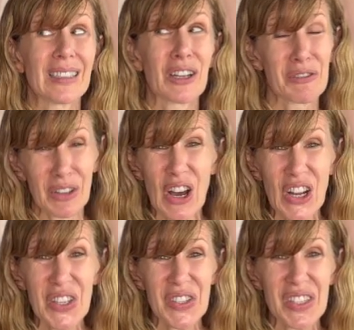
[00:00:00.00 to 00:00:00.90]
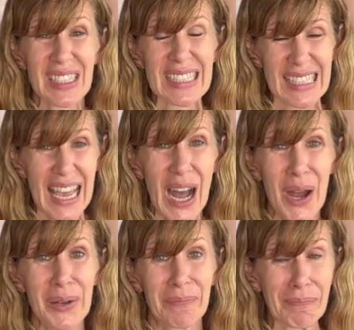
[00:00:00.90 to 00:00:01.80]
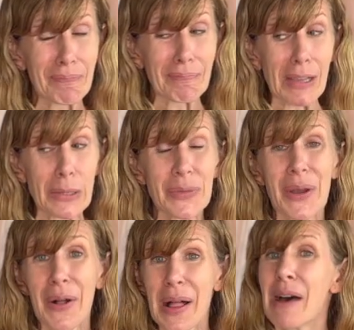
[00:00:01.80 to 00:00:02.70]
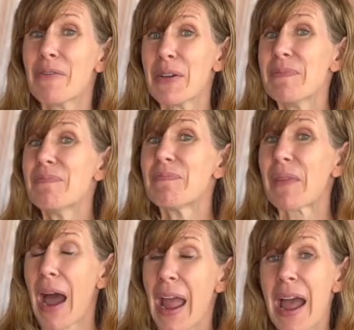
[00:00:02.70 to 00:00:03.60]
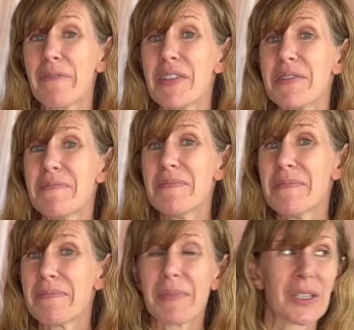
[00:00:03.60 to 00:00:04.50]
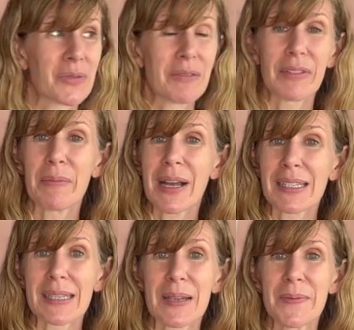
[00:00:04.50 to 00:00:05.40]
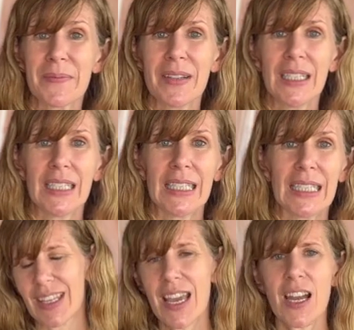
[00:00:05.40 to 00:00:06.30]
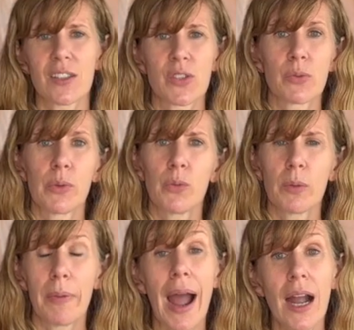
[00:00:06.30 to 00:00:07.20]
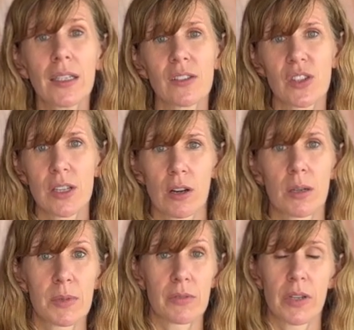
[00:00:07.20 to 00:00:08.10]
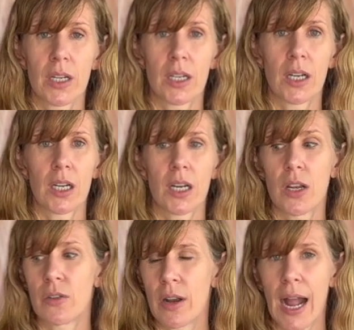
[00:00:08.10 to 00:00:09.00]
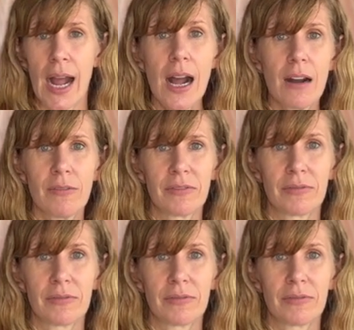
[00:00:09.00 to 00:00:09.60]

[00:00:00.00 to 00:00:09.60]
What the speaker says: our flaws. Yeah, we all have them. I have them. My twin flame has them. Yeah, so when we're back into the arms of our other half,